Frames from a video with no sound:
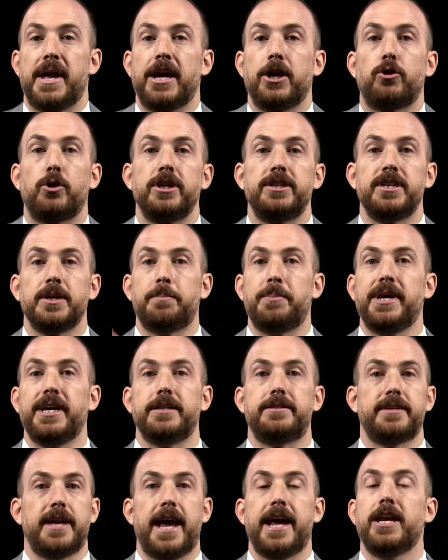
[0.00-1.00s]
increasing
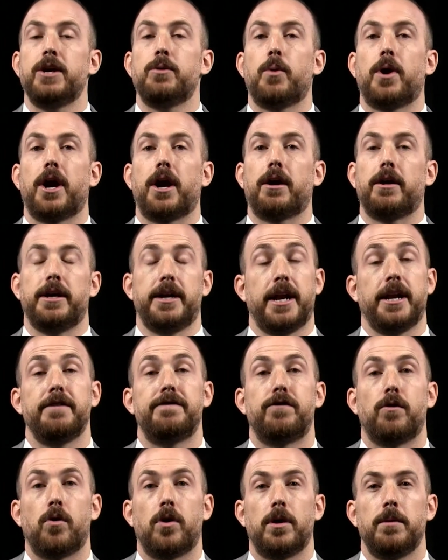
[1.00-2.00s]
peace anywhere in any
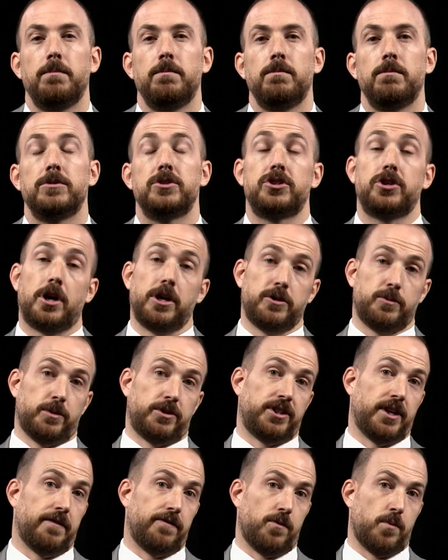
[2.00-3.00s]
form starts
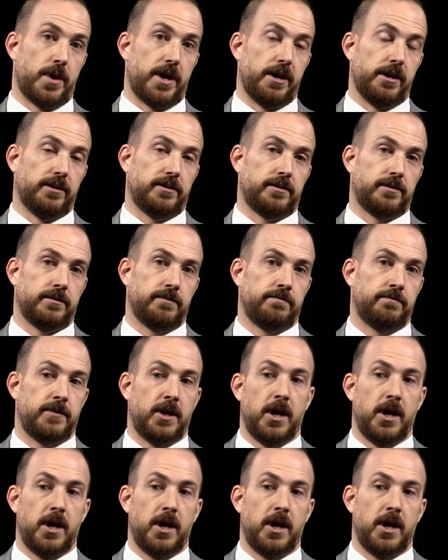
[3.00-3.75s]
with self-awareness.